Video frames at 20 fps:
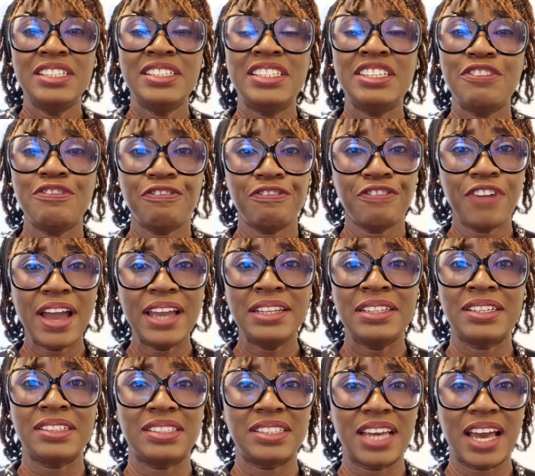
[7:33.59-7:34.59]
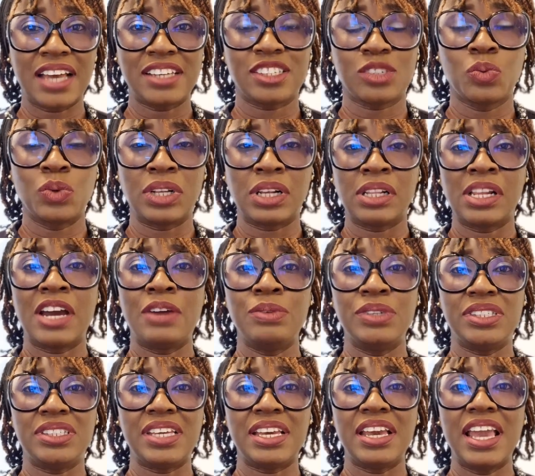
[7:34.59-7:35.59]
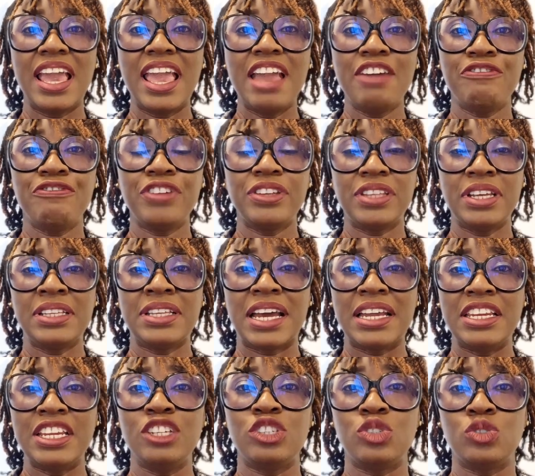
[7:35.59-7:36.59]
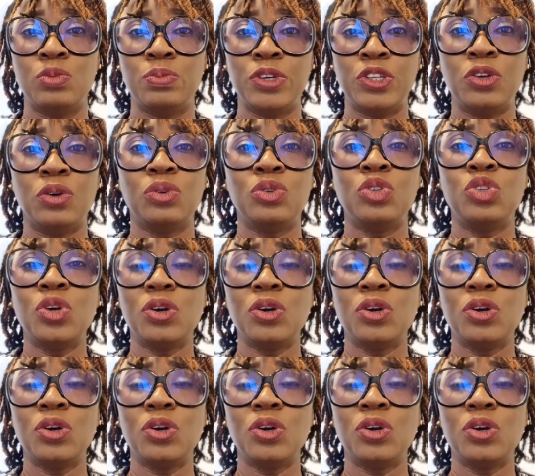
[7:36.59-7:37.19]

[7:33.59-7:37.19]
Define the task with clarity. Everything that needs to be done.